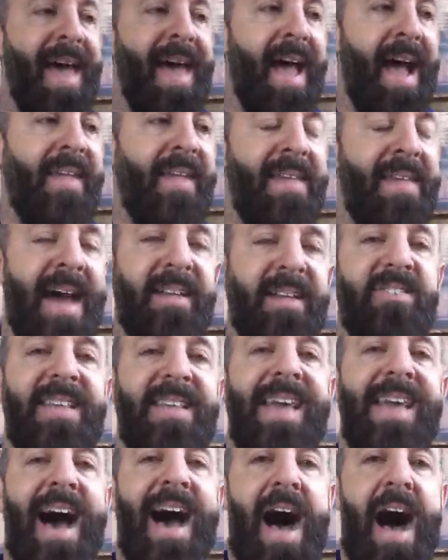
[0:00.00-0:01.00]
And that is
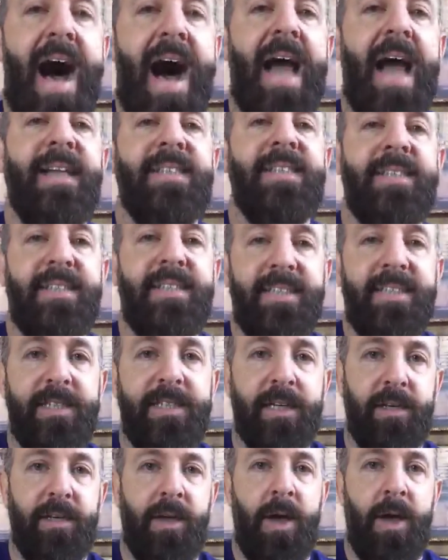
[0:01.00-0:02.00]
the
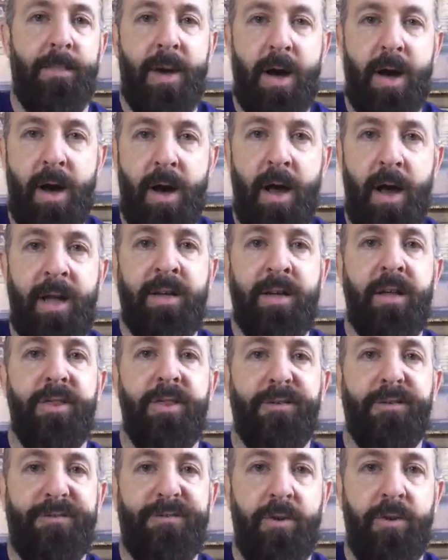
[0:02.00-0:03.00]
idea behind
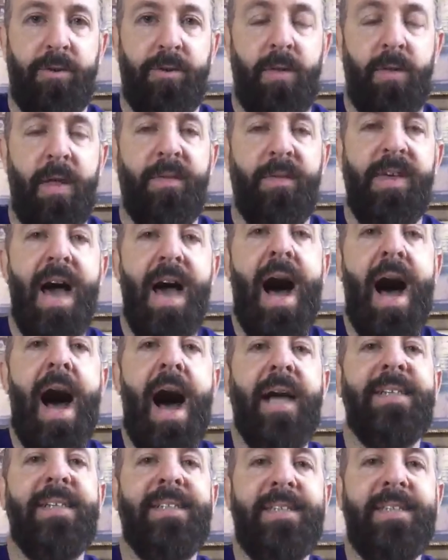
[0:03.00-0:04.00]
the funnel. The
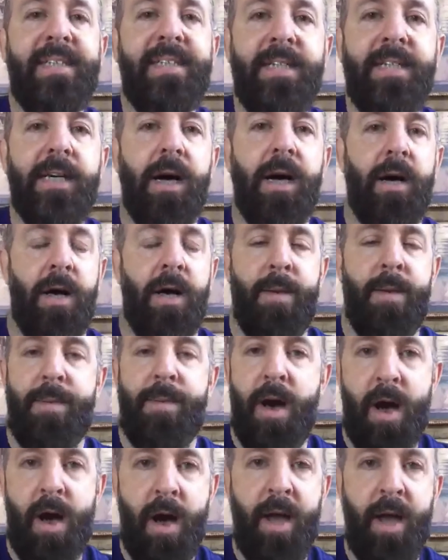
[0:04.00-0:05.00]
idea
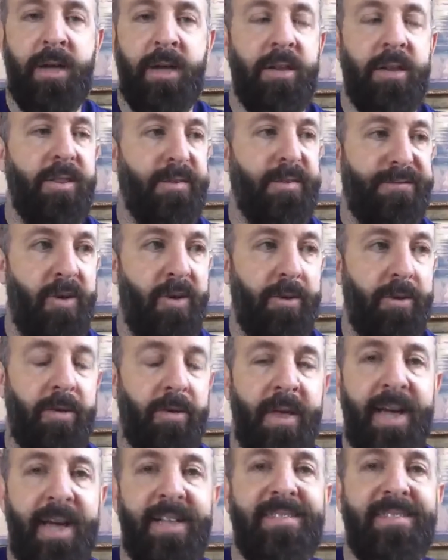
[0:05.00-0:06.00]
behind the funnel.
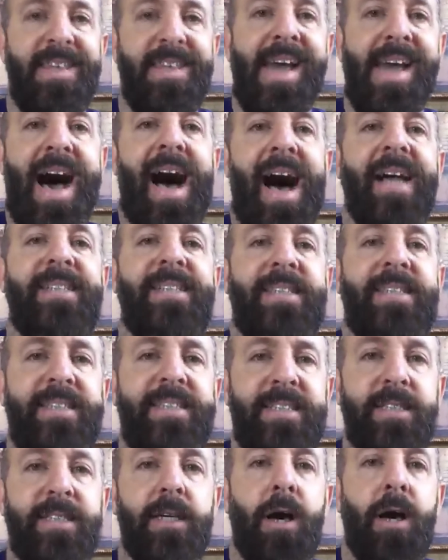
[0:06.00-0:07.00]
It's the
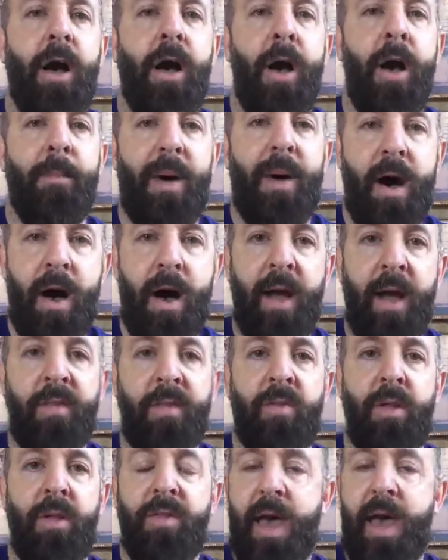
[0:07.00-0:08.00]
idea
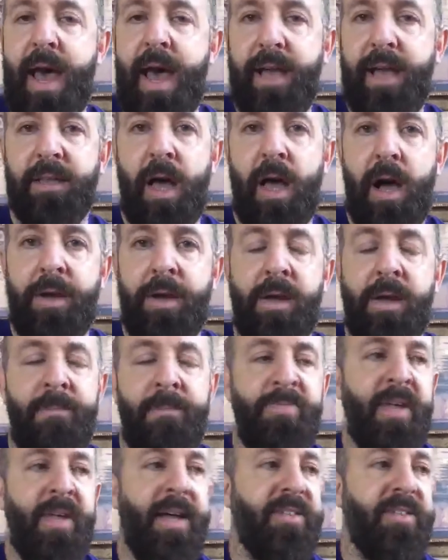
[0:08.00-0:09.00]
behind the headline.
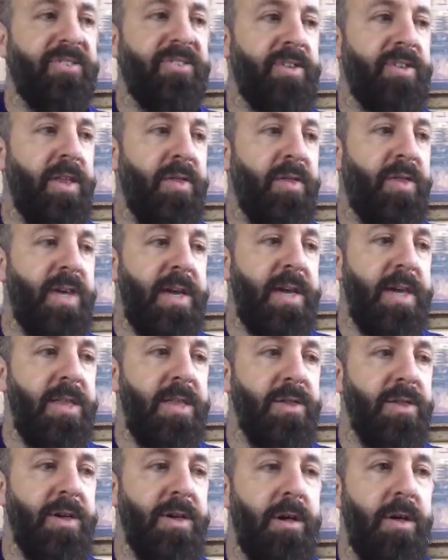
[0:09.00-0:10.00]
It's the
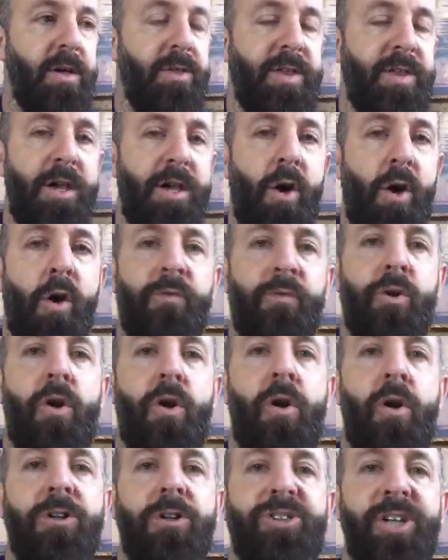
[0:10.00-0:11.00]

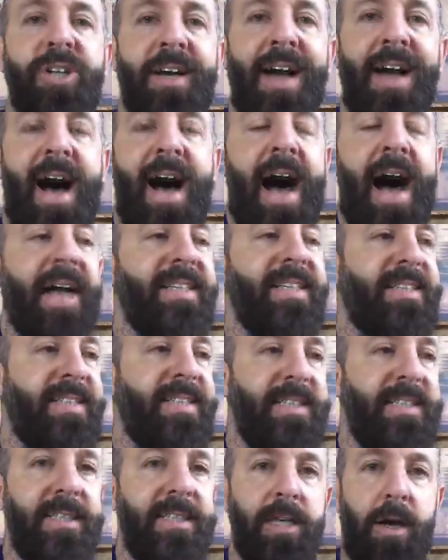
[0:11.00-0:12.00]
overarching
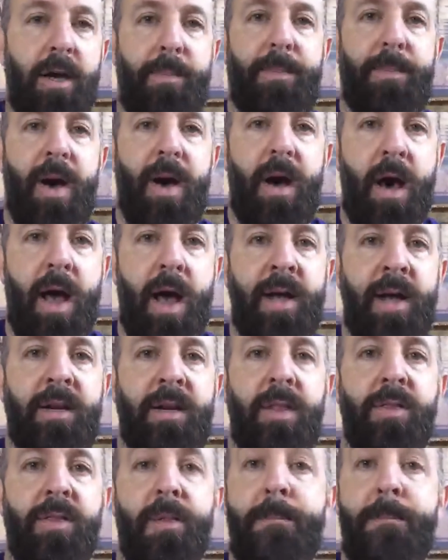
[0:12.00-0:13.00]
idea behind
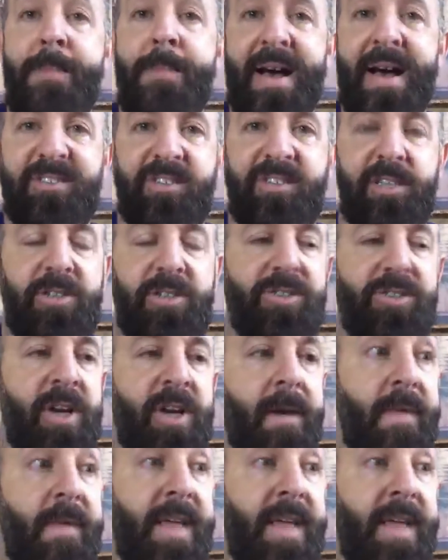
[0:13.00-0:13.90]
the message.